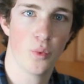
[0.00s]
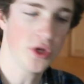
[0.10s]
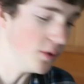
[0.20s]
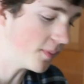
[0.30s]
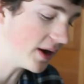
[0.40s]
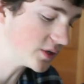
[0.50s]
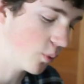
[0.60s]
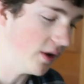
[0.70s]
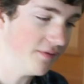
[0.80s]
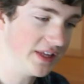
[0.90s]
when you press
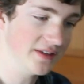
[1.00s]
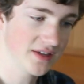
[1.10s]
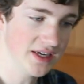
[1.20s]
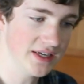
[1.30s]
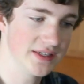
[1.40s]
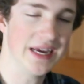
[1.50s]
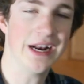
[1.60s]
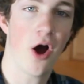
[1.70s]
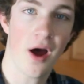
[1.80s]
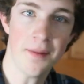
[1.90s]
one of these keys,
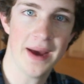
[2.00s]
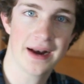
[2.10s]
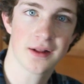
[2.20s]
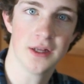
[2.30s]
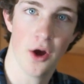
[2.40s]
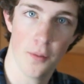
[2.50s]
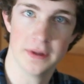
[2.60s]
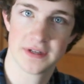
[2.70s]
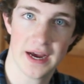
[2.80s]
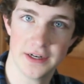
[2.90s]
it automatically
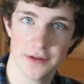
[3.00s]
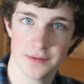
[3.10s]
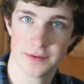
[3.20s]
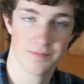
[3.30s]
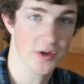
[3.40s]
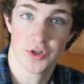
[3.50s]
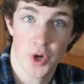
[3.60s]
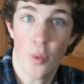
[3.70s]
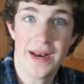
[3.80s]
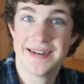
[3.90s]
opens iTunes. There's
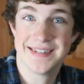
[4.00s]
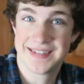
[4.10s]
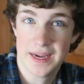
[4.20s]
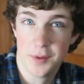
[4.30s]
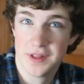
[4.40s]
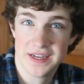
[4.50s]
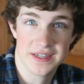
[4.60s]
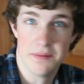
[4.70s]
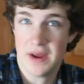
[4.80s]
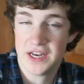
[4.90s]
no way to disable
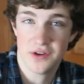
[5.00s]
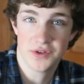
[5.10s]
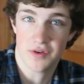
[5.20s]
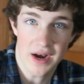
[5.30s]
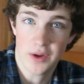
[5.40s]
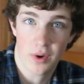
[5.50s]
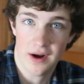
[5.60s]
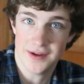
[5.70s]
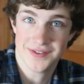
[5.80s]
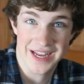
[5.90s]
this in menus or anywhere
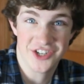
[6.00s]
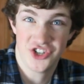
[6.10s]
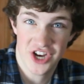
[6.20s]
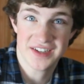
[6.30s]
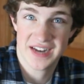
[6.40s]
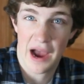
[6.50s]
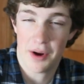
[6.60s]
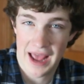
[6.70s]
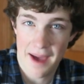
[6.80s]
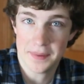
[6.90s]
else. That's just how
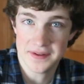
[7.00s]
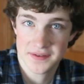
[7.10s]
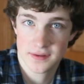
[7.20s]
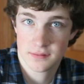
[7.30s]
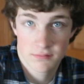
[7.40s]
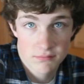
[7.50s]
it happens.